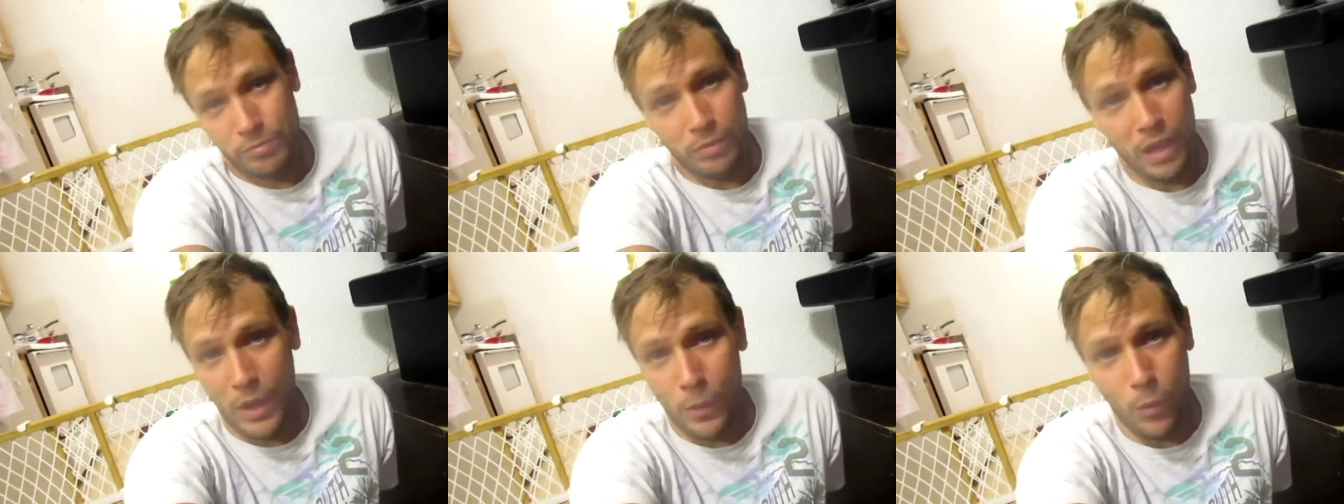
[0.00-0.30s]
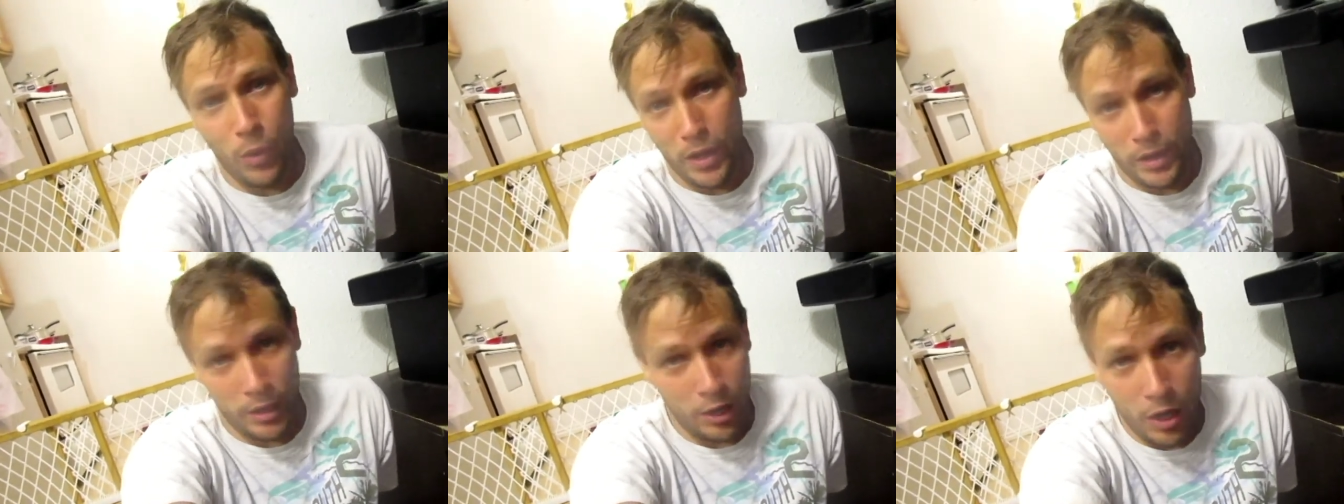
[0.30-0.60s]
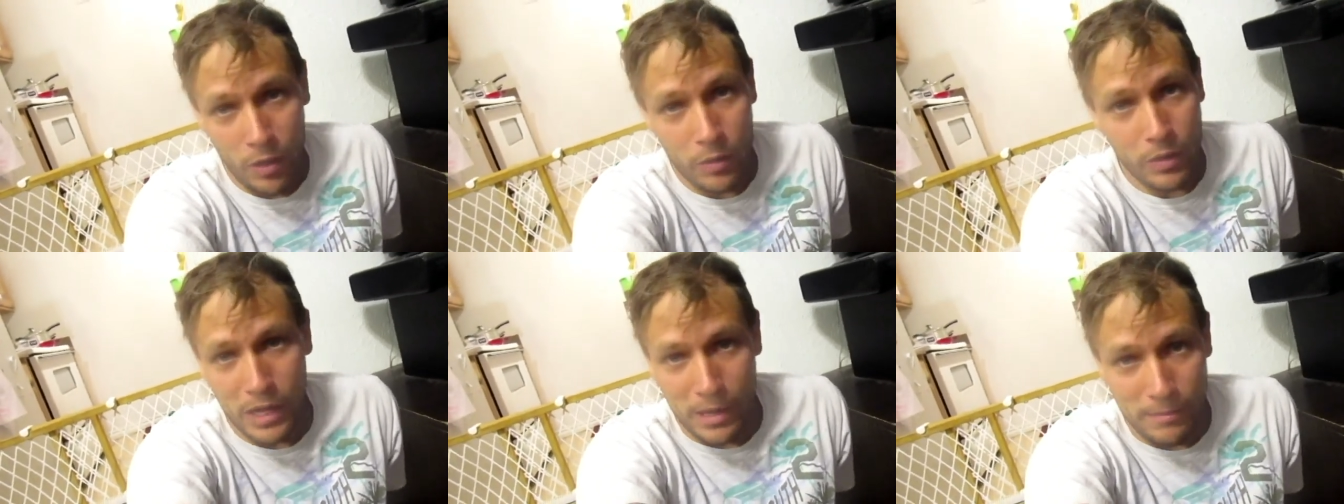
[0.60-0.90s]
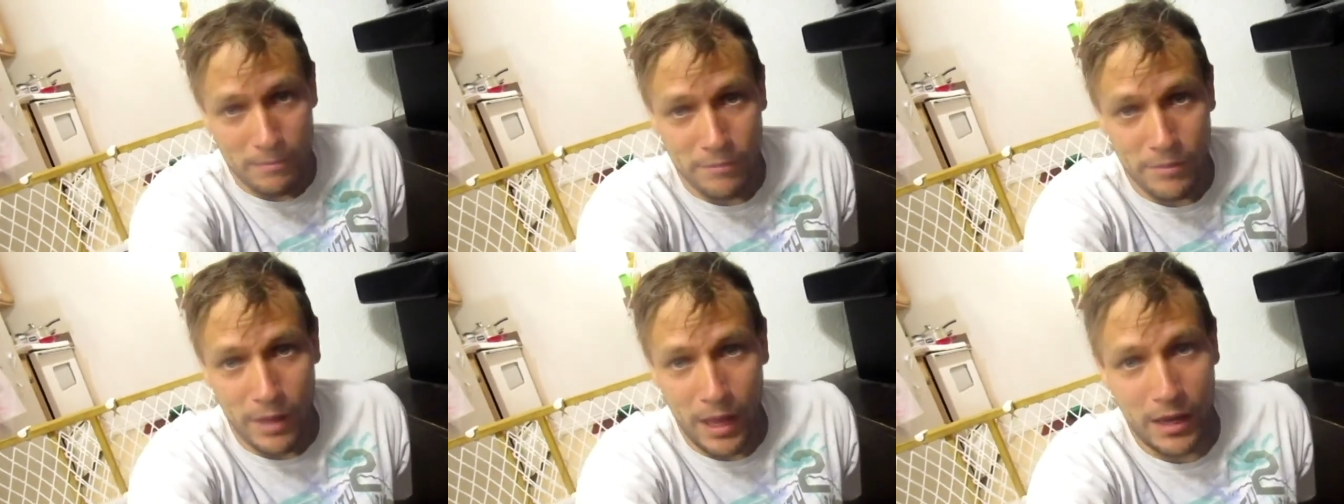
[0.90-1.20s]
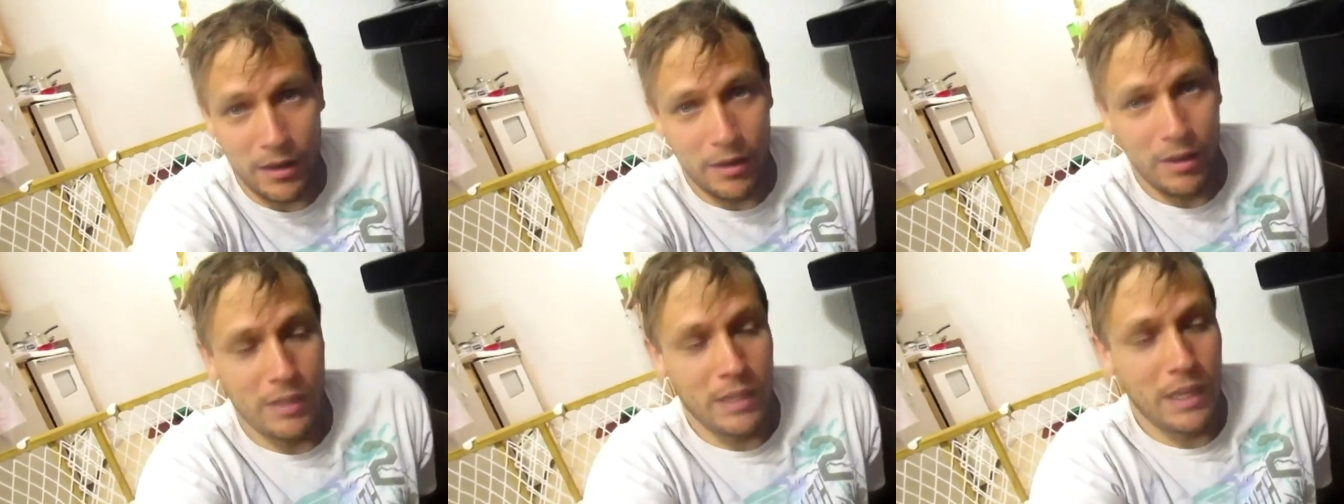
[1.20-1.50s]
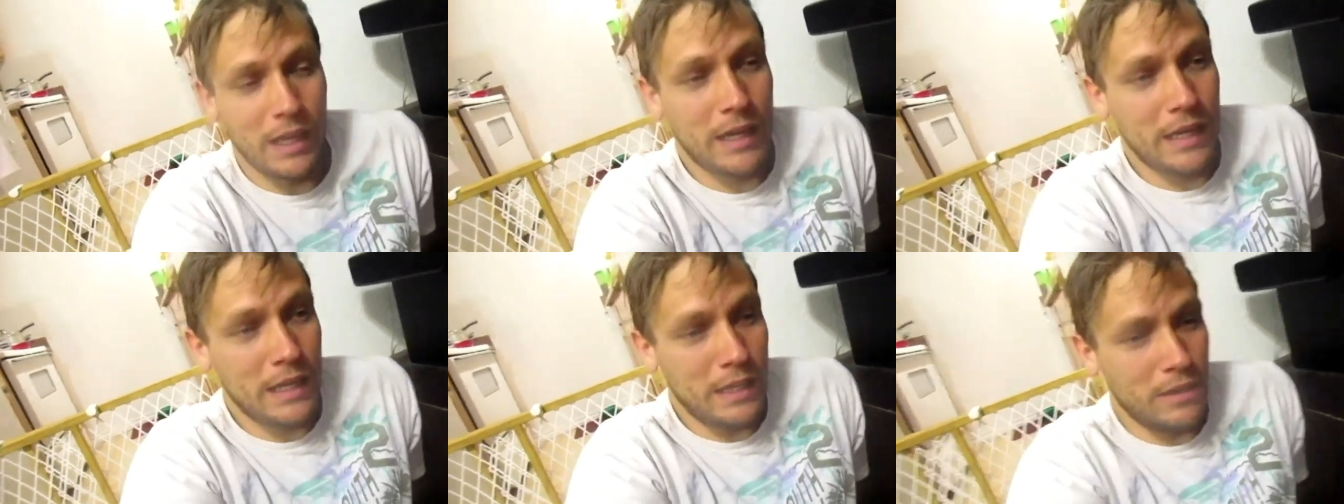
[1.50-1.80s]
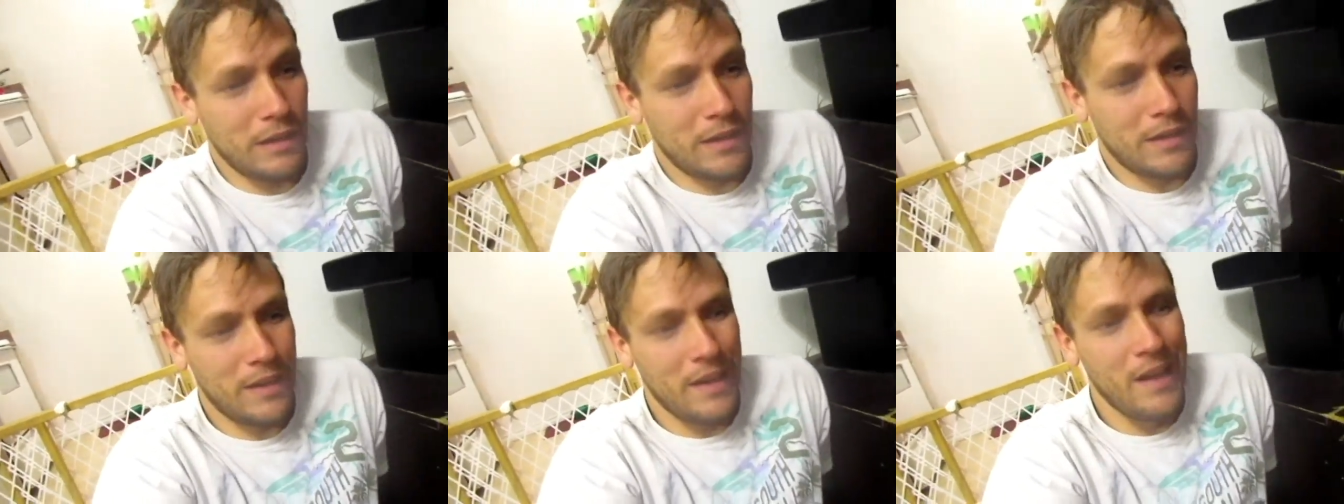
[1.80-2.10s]
I want to know and I'm fine on getting in
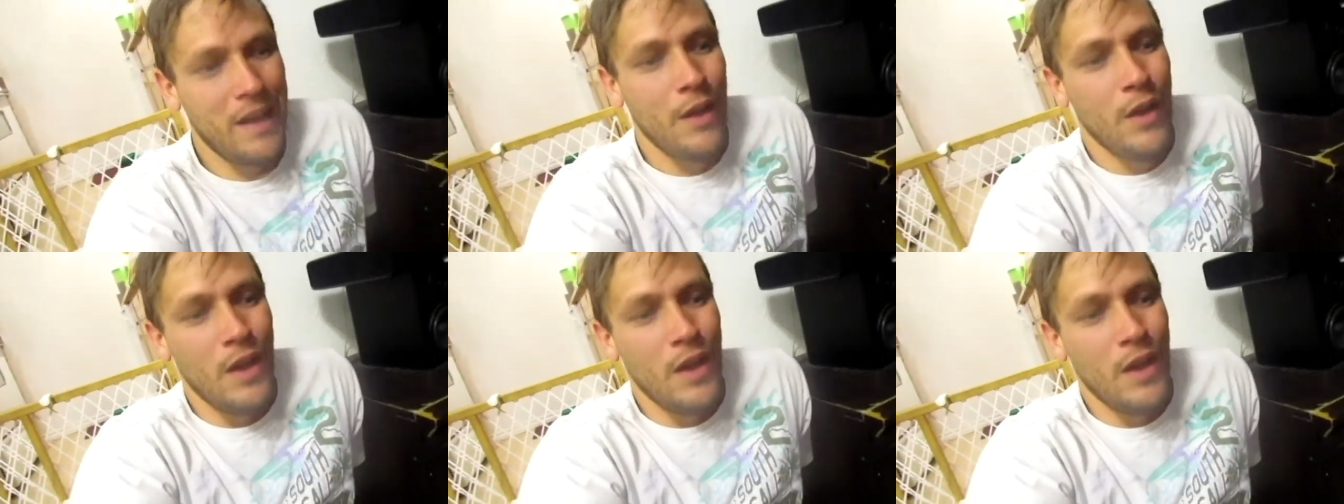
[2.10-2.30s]
on it.